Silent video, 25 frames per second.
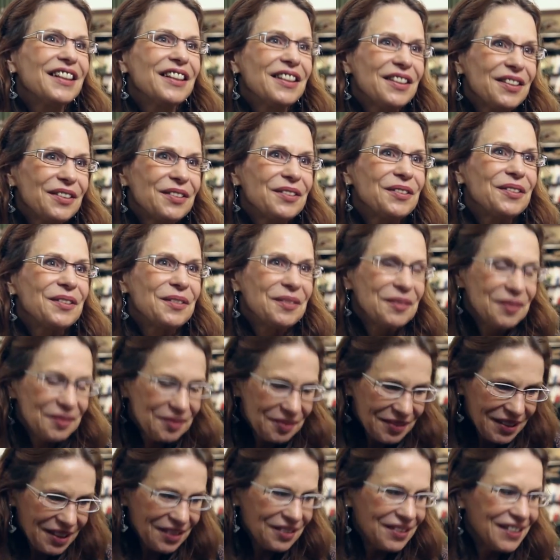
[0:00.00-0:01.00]
to
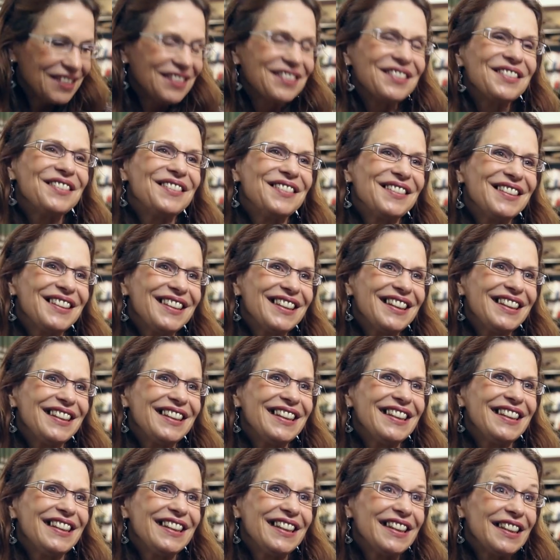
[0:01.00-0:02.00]
go into
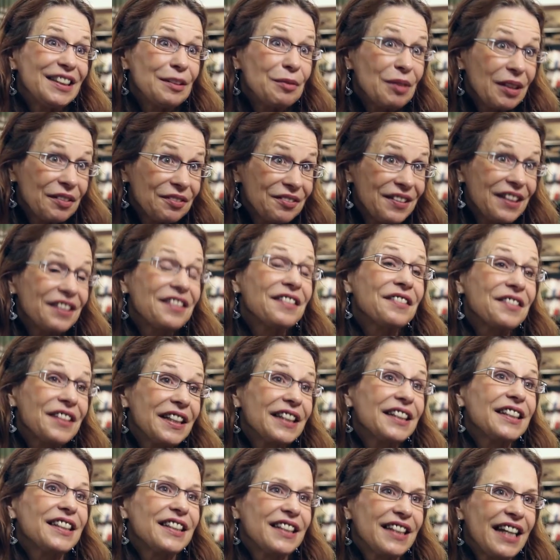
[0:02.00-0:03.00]
this very
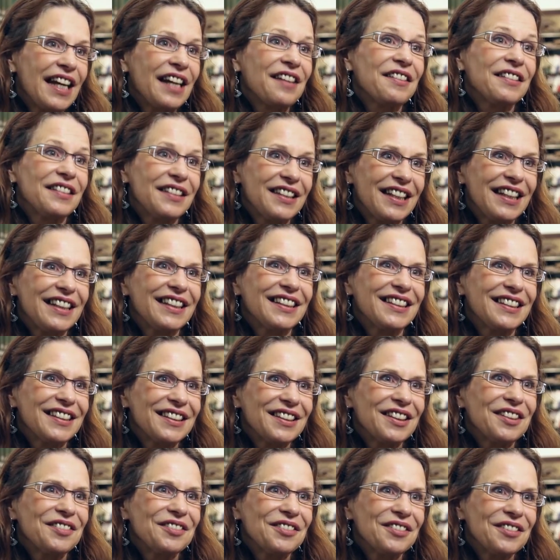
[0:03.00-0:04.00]
rich heritage
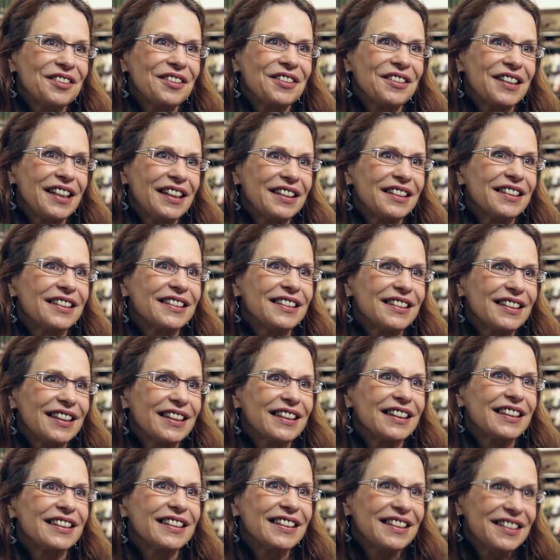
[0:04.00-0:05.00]
of Oriental
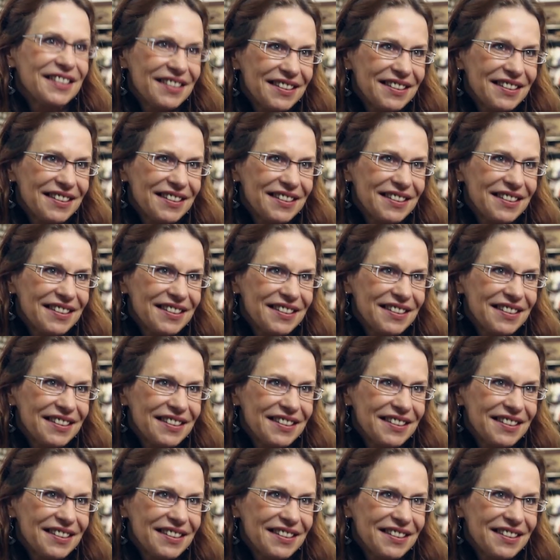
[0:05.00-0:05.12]
studies.